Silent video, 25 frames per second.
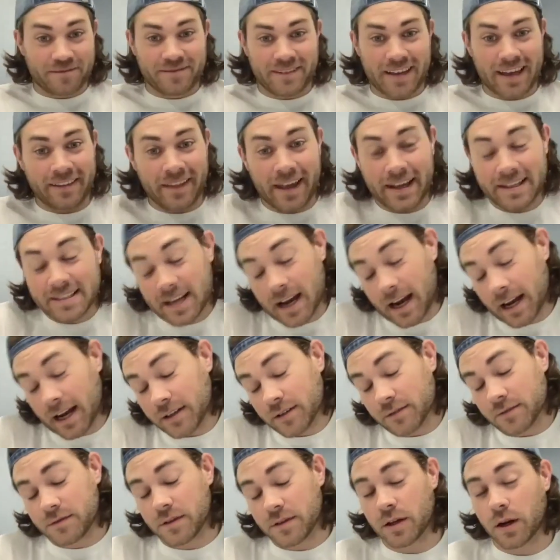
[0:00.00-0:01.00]
And that's kind
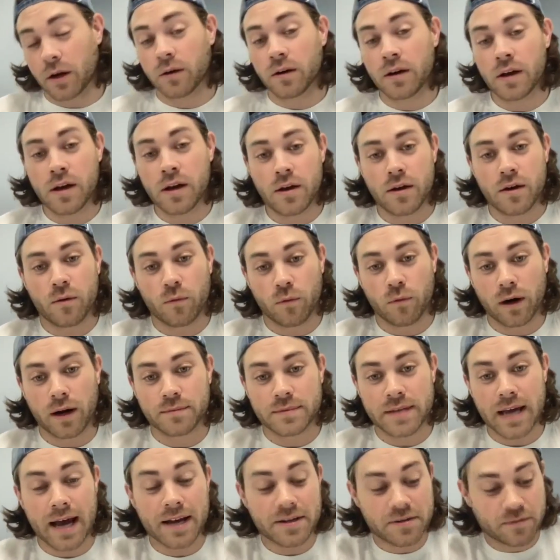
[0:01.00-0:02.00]
of, what I'm
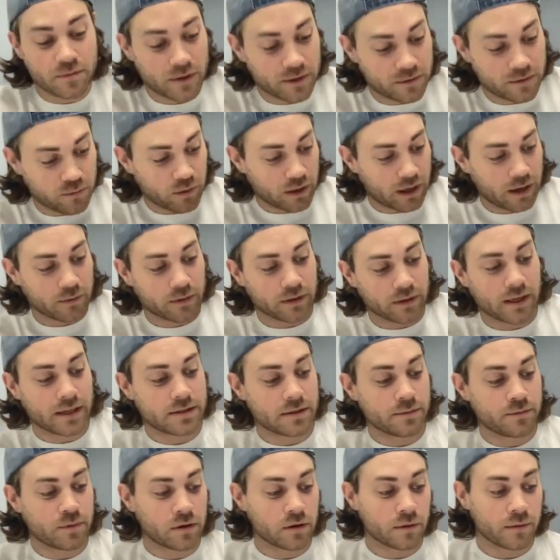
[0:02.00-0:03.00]
tasked with. What I would like
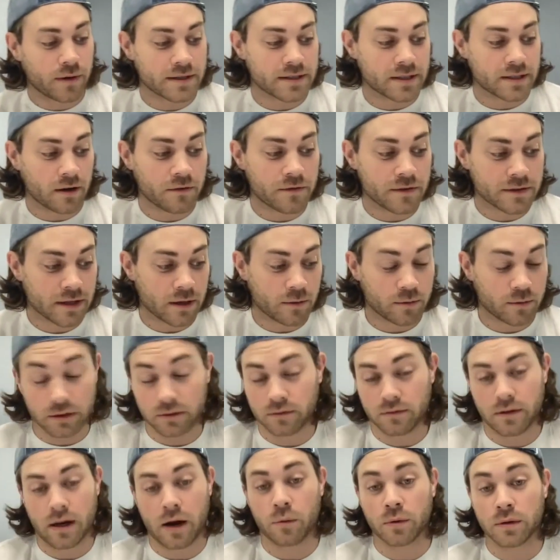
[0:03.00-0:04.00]
to put on myself is I
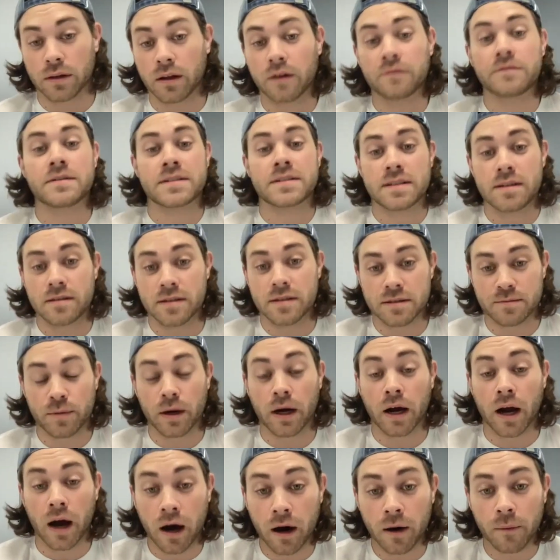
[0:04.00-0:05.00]
would love to see this
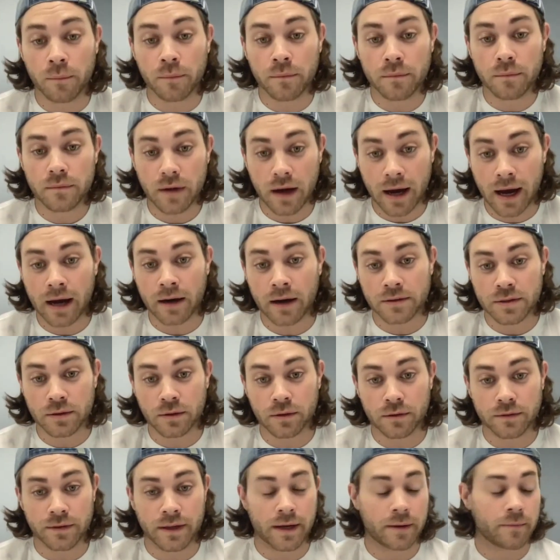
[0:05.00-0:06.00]
become a
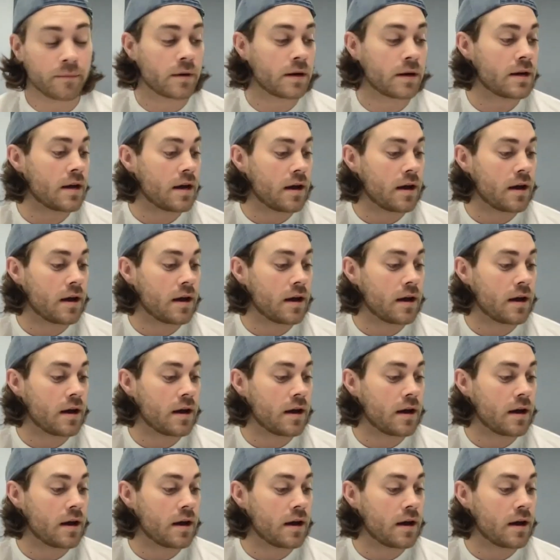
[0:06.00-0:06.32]
household name.